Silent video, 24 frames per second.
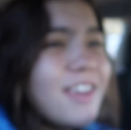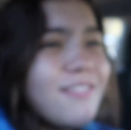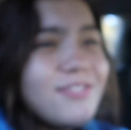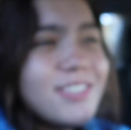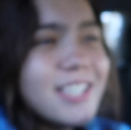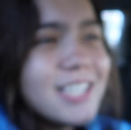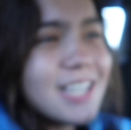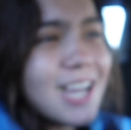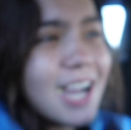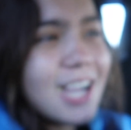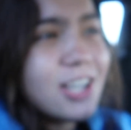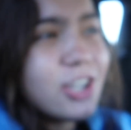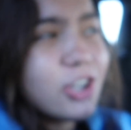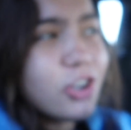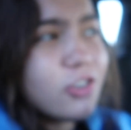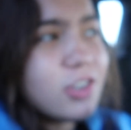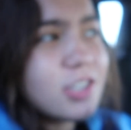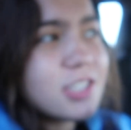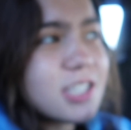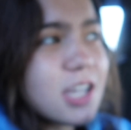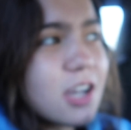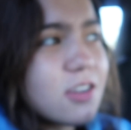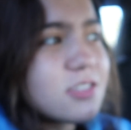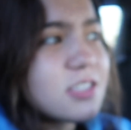59
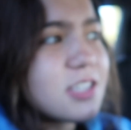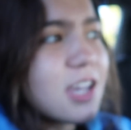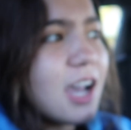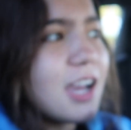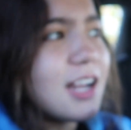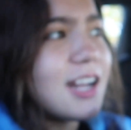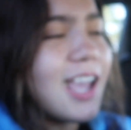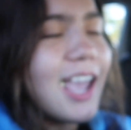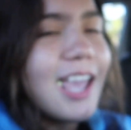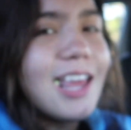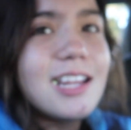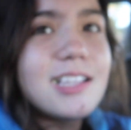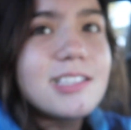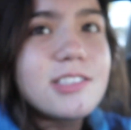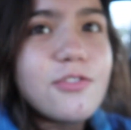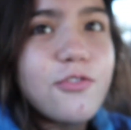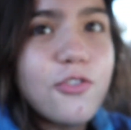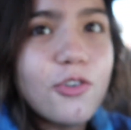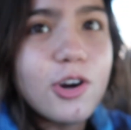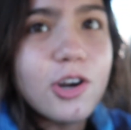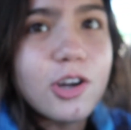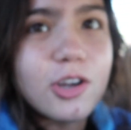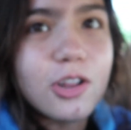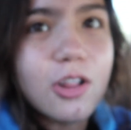degrees outside and it's
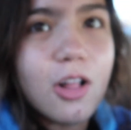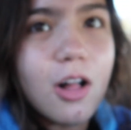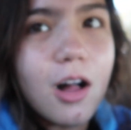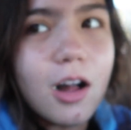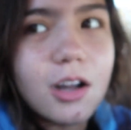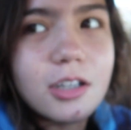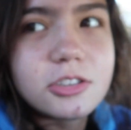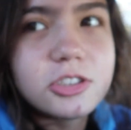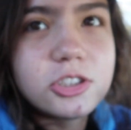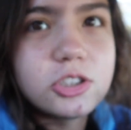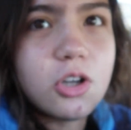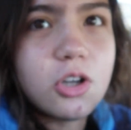4 o'clock.